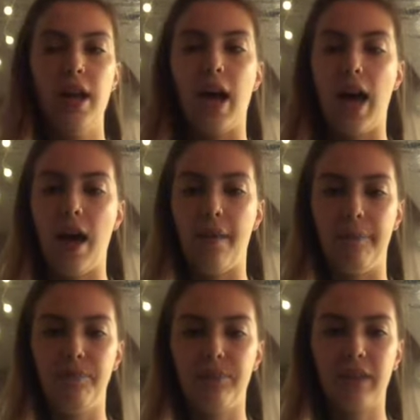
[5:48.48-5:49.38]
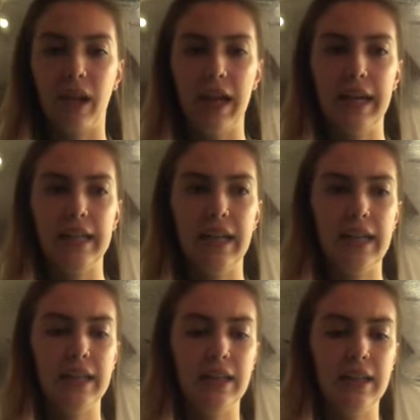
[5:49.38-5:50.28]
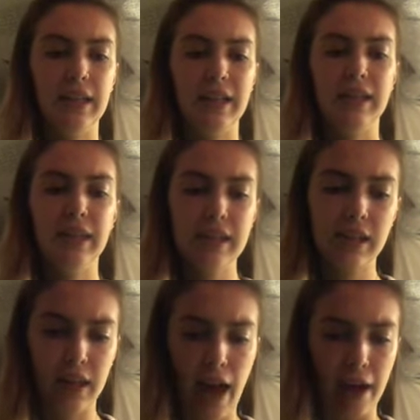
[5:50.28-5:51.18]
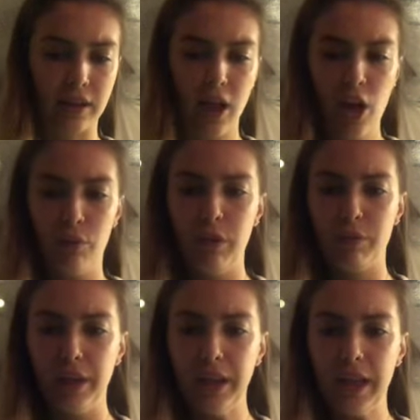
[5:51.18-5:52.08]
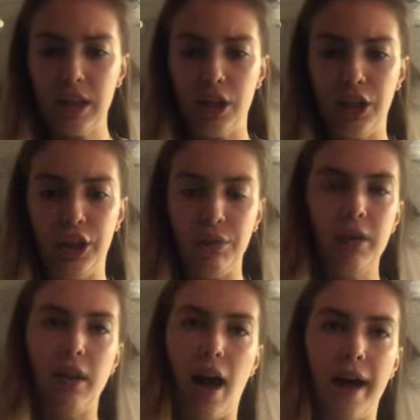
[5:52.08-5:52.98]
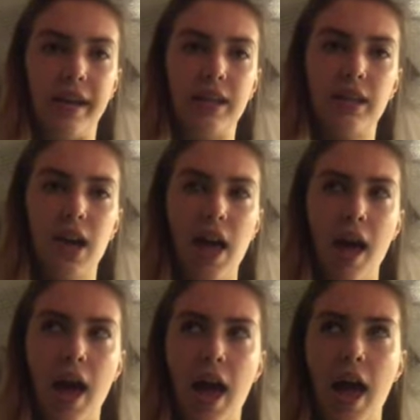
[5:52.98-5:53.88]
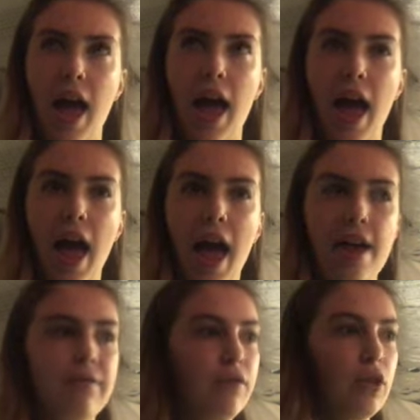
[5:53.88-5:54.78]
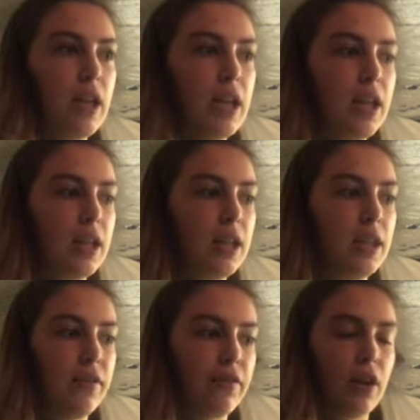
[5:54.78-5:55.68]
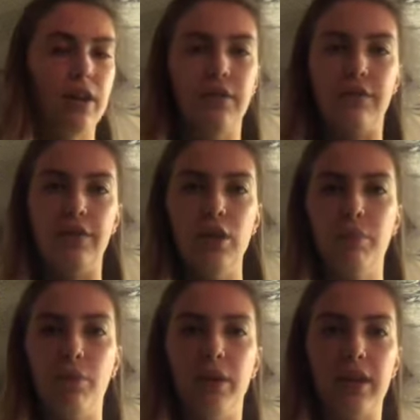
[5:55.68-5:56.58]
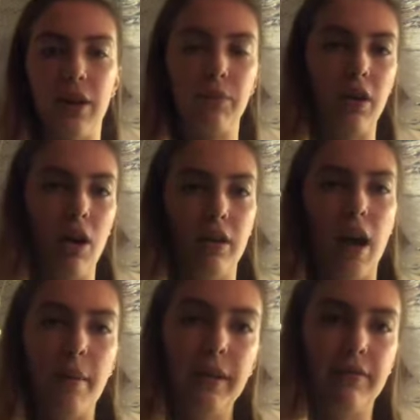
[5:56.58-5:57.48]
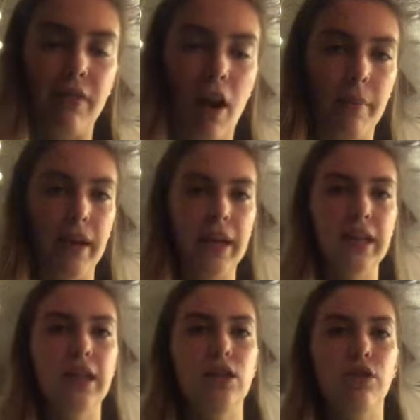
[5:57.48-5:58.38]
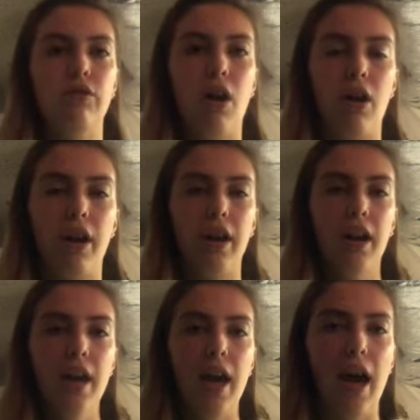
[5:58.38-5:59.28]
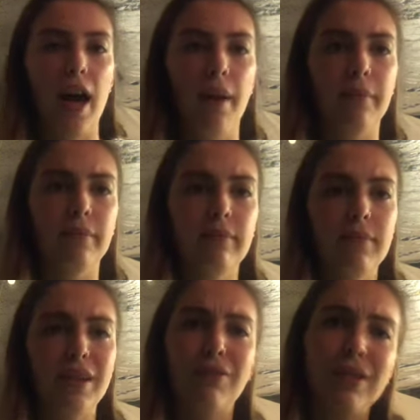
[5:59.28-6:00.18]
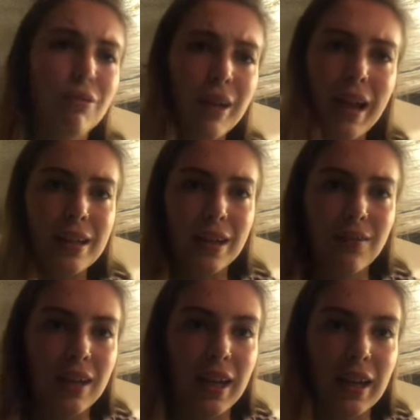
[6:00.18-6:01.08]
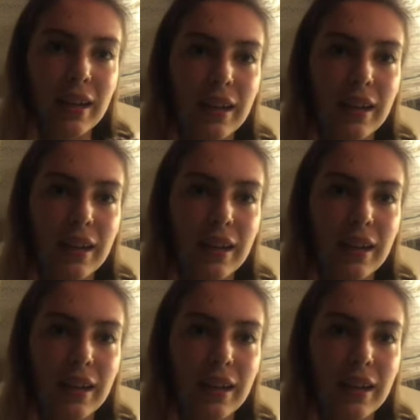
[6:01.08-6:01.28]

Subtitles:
And in this class, we really get to utilize every different viewpoint that we're all coming from and each of our different creativity.